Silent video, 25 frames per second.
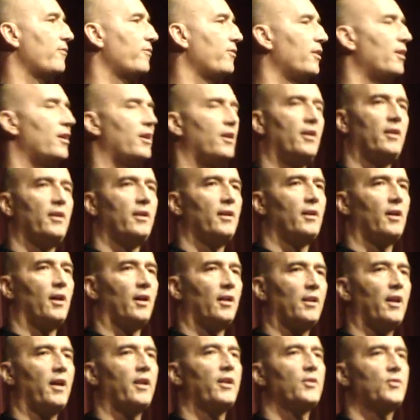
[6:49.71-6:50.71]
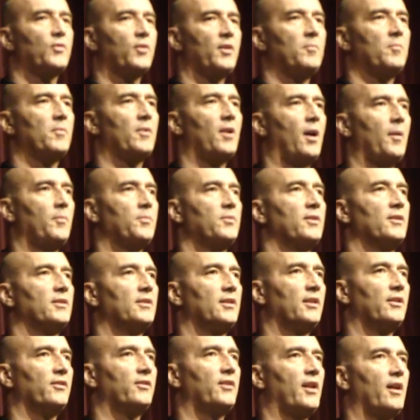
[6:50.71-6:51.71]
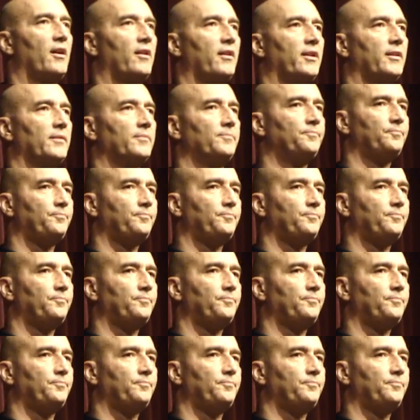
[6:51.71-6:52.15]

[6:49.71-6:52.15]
a lot of treatment options in this county.